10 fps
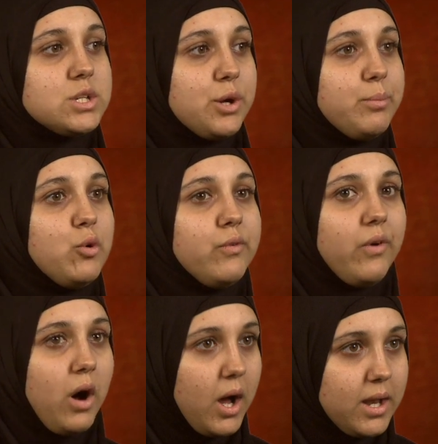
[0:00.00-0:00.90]
move
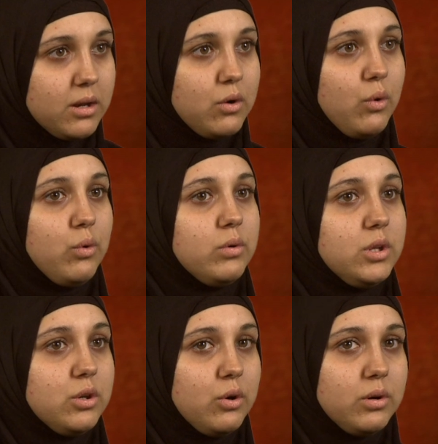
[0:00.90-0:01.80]
on, go,
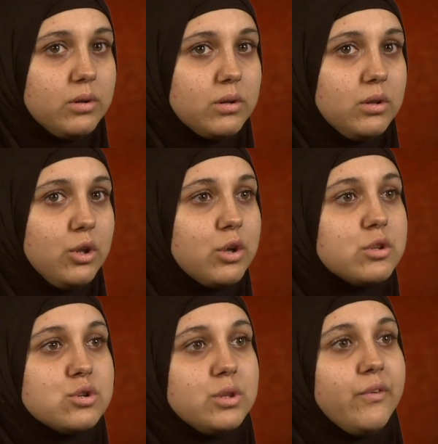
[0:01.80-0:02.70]
look
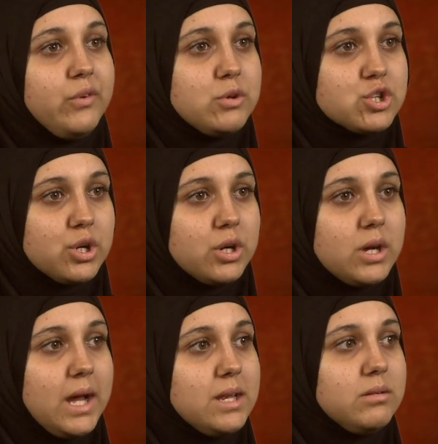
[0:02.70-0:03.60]
to the
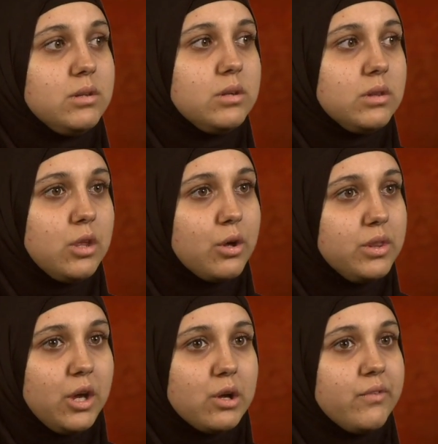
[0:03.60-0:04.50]
future. They're
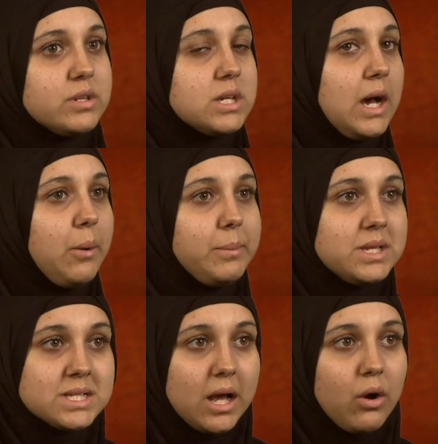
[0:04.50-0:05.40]
there to help me
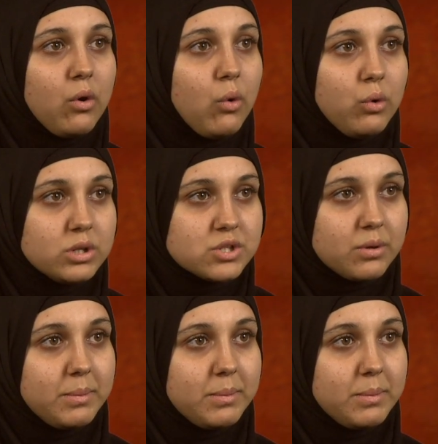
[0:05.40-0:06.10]
set goals for